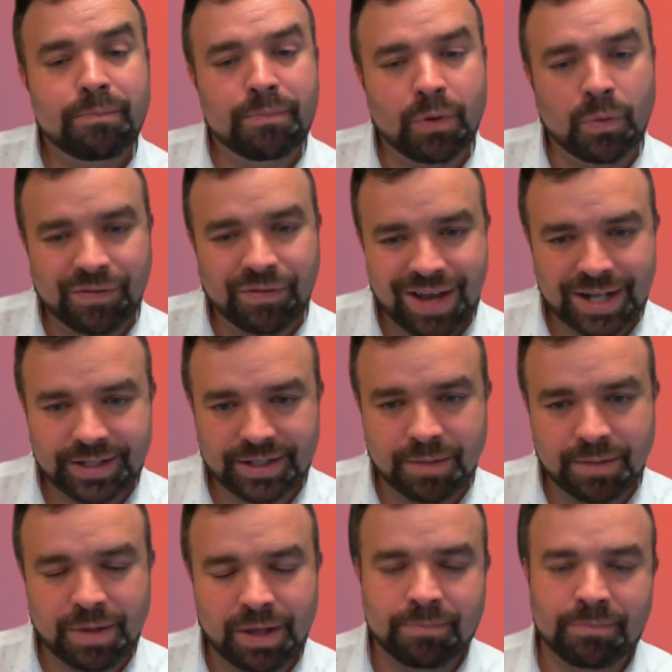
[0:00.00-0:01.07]
but we've added
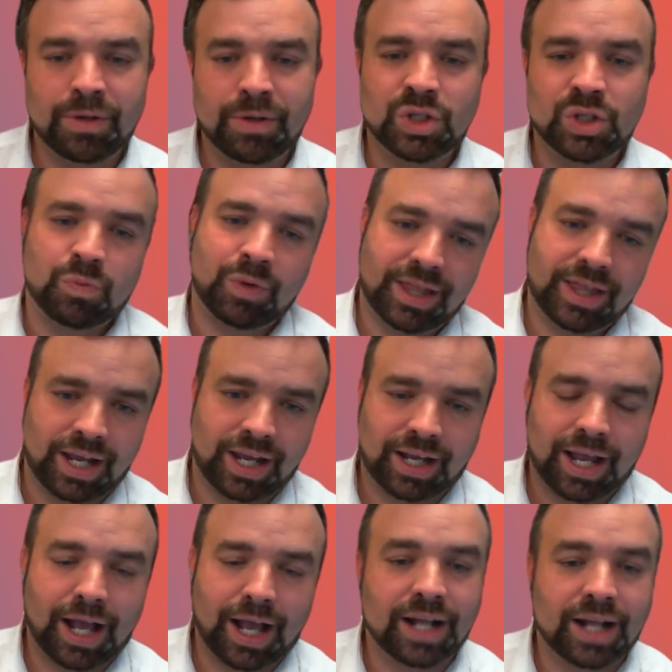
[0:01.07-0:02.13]
them in because we
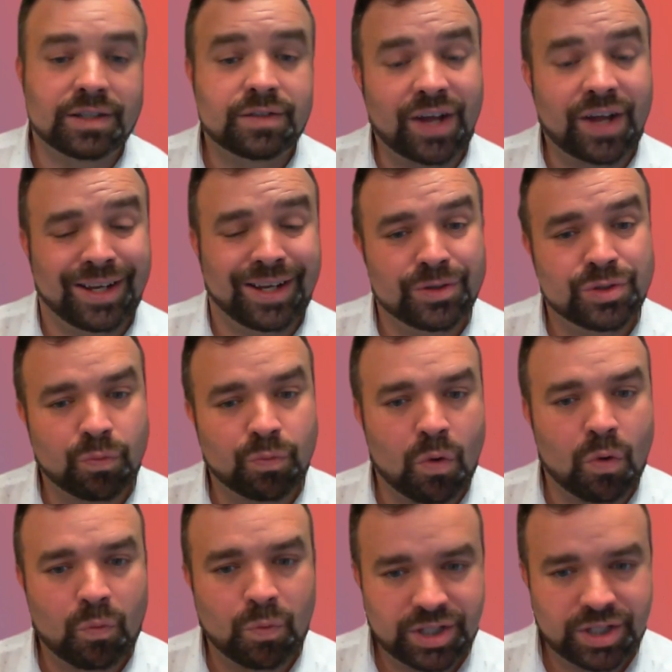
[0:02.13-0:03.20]
think it adds value to
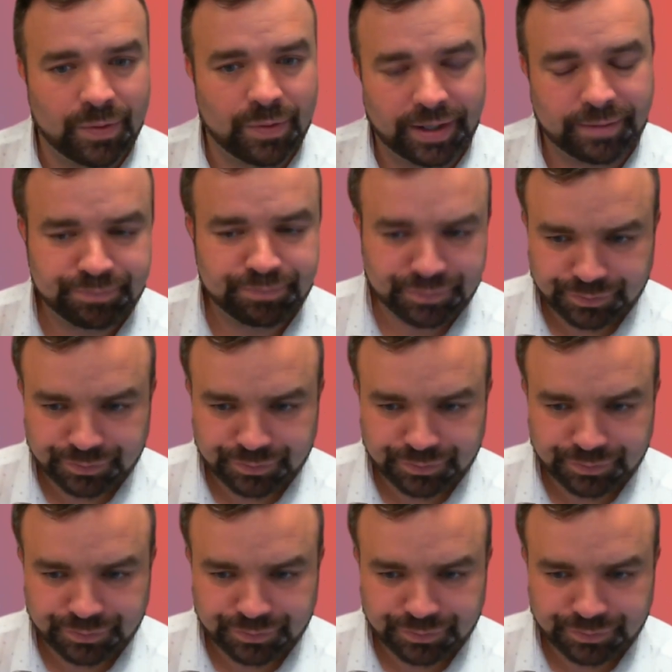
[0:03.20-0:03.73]
what we're doing.